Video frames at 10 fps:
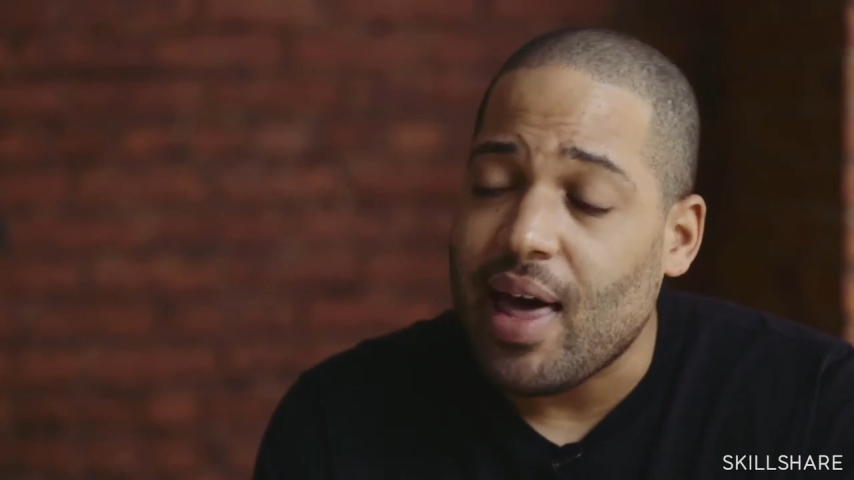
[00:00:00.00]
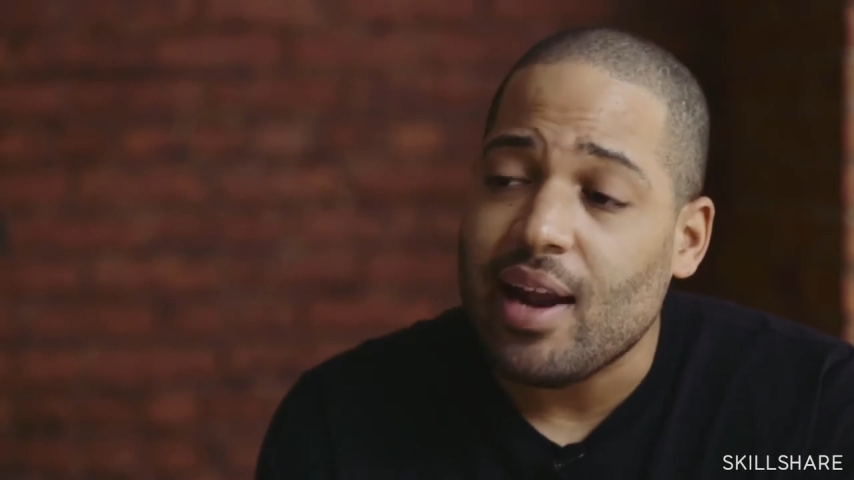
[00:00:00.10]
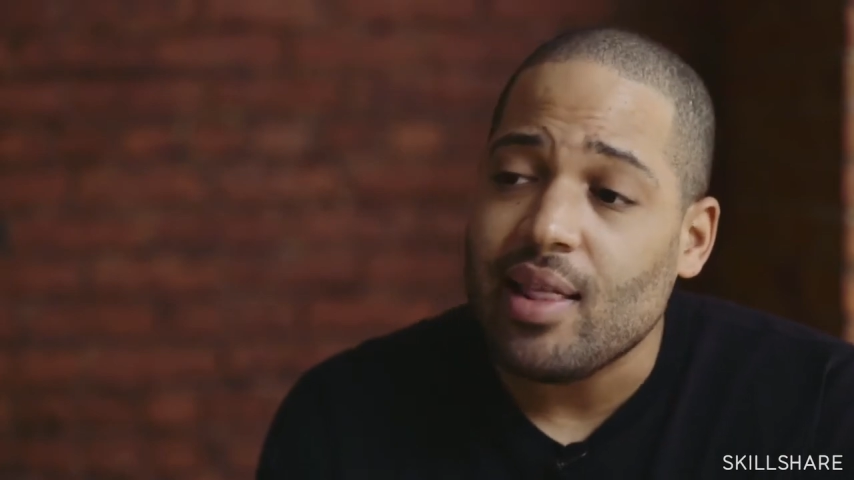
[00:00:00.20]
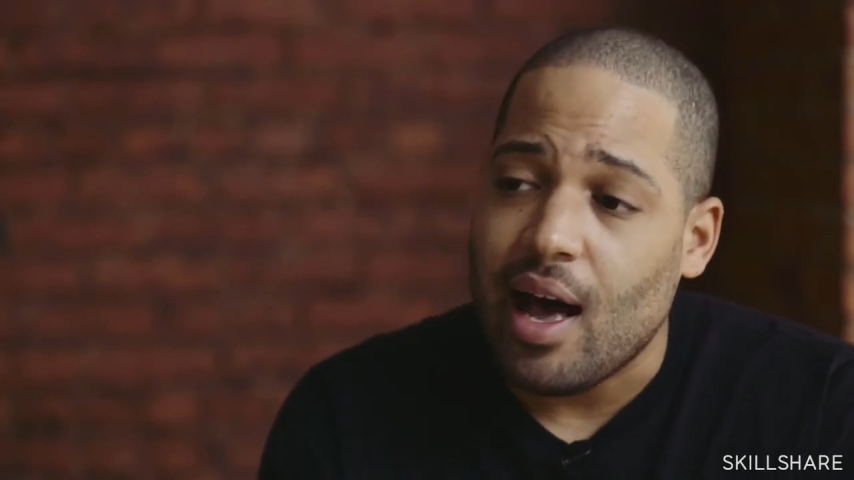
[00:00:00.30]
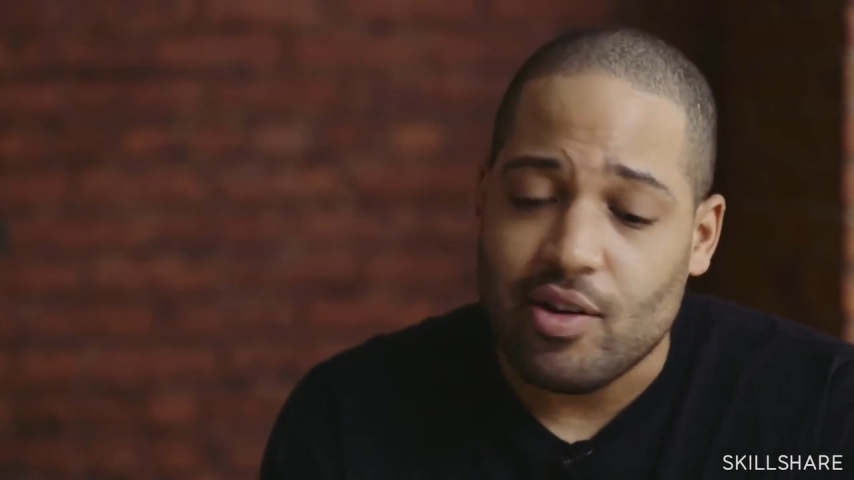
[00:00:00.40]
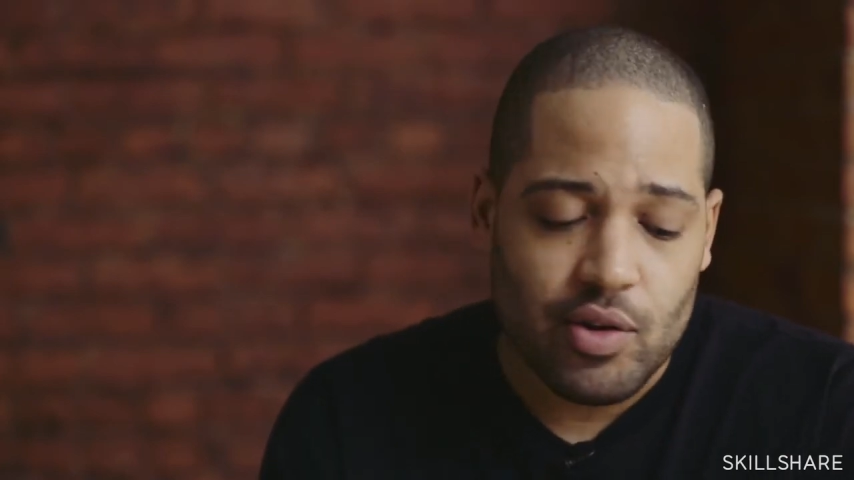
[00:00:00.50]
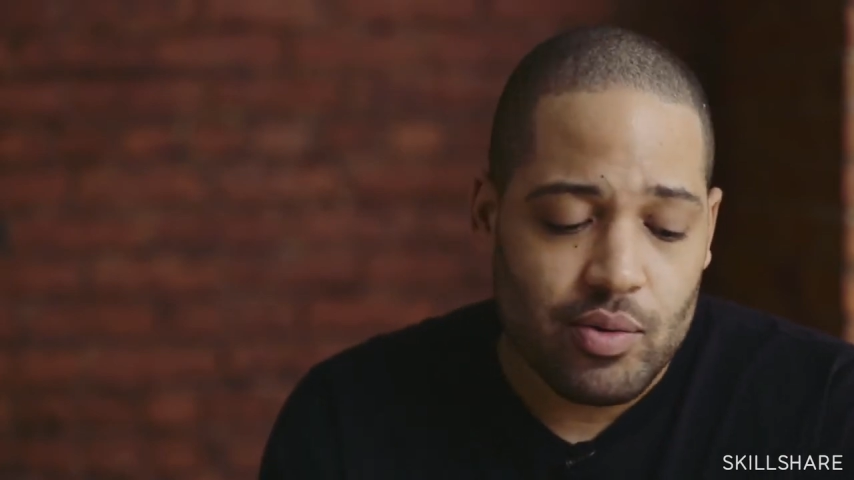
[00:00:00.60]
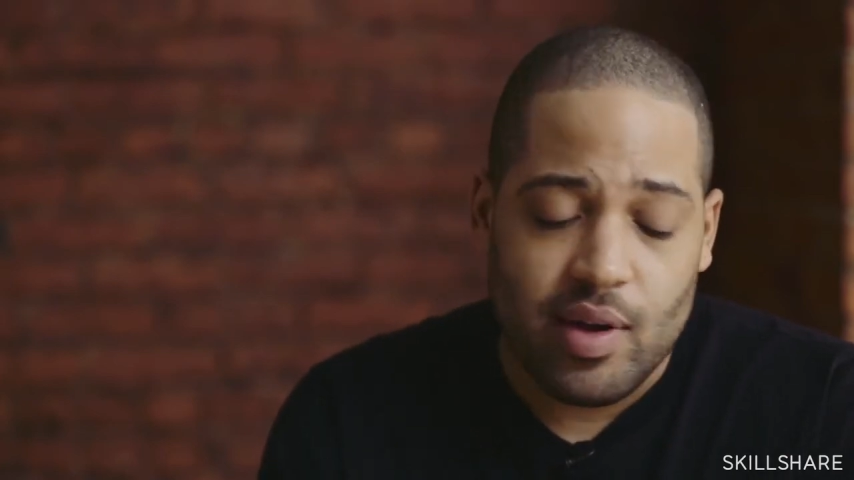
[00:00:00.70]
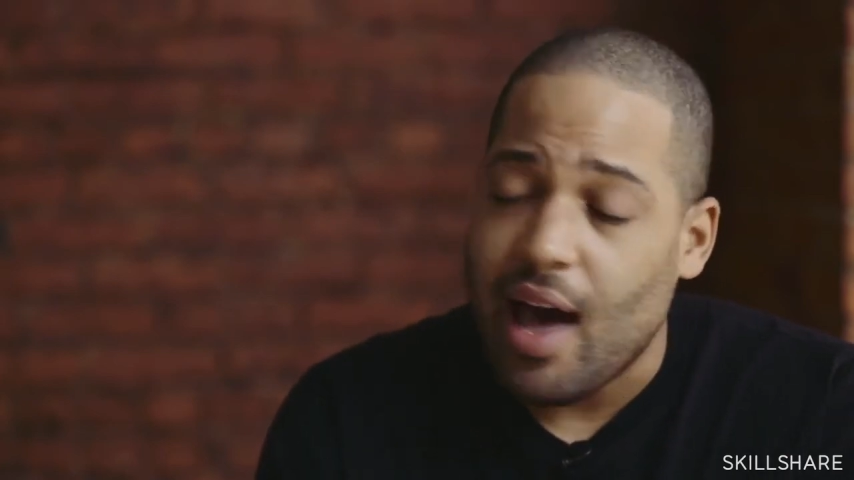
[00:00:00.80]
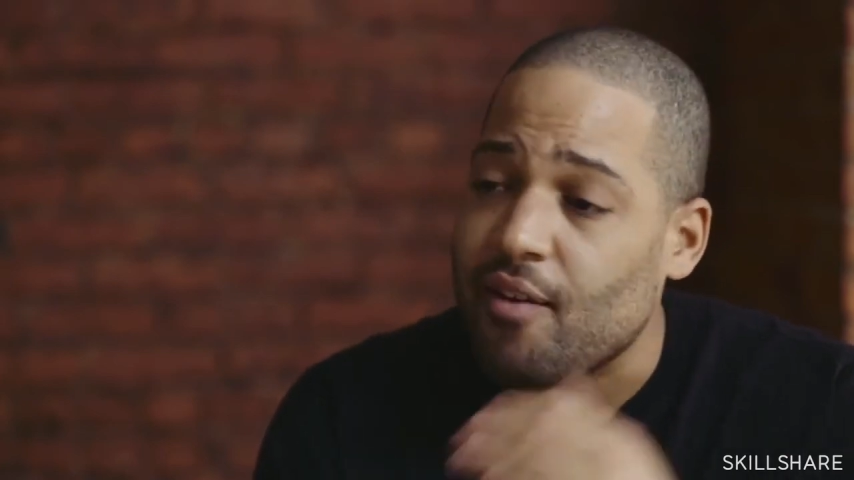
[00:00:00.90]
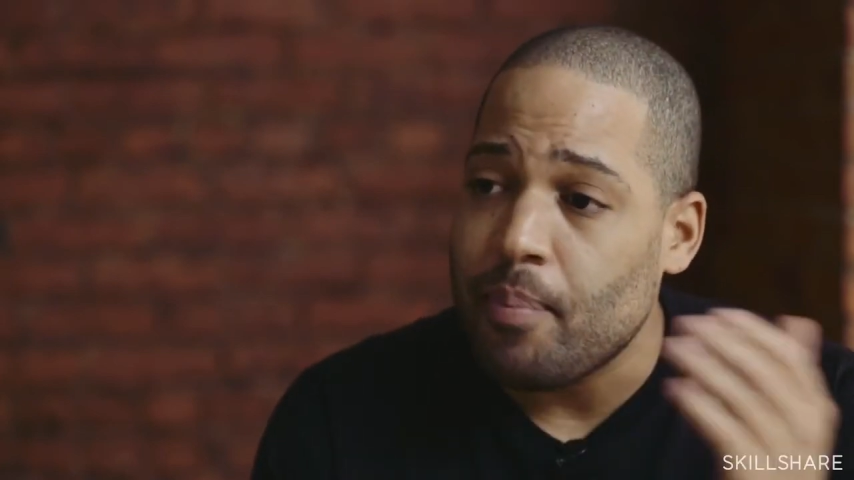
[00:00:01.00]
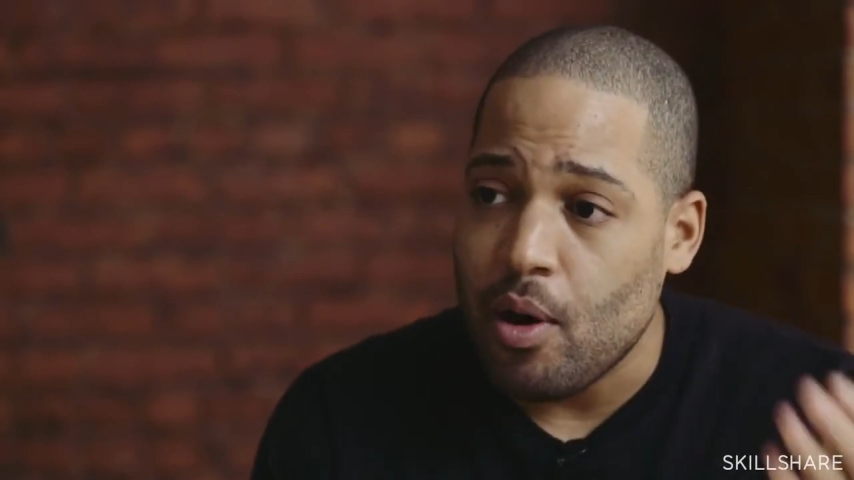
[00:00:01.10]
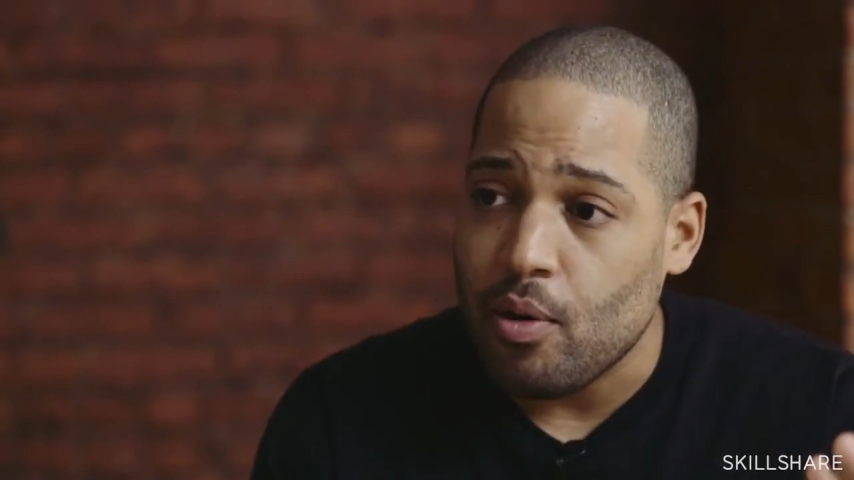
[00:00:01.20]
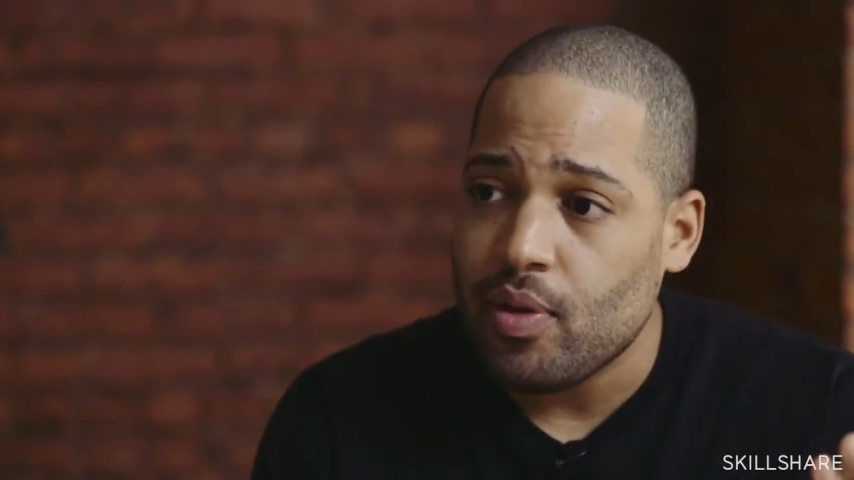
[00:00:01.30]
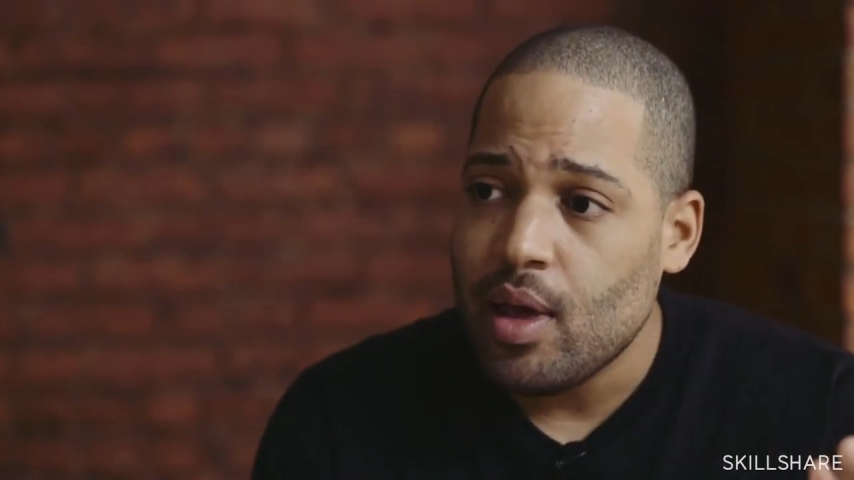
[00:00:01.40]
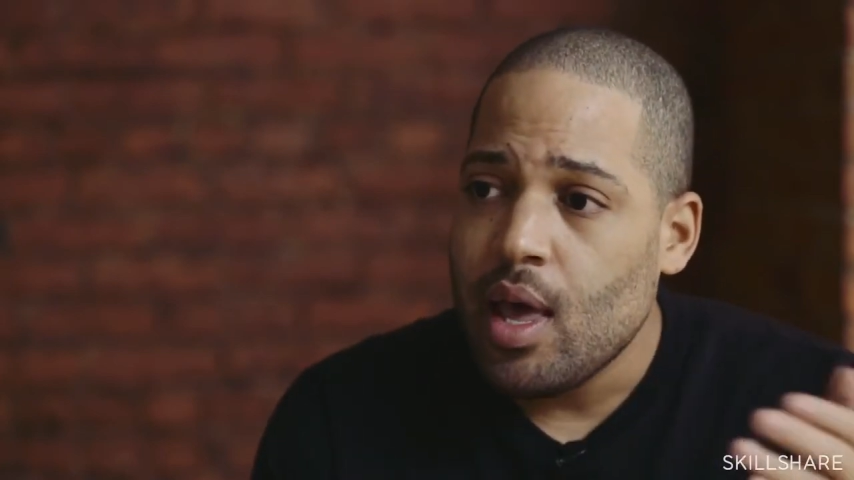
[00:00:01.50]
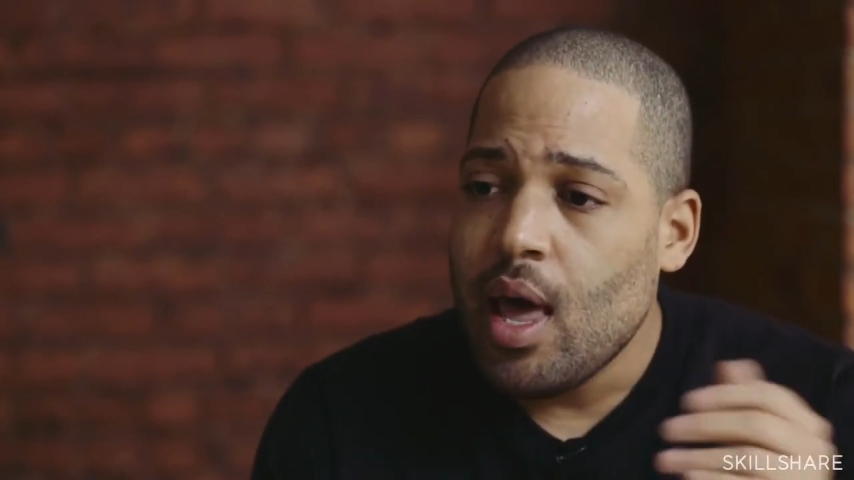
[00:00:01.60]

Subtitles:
and that allows you to have both.